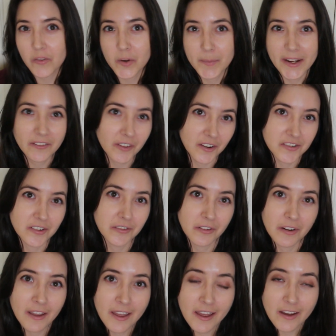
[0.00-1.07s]
what my collection
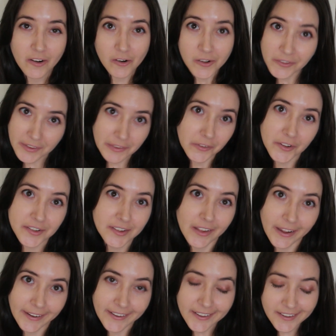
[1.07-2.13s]
currently looks
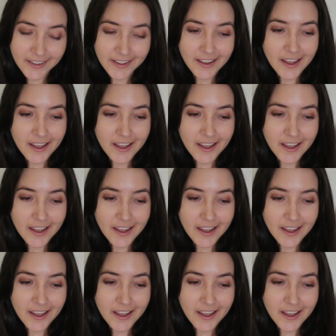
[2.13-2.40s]
like.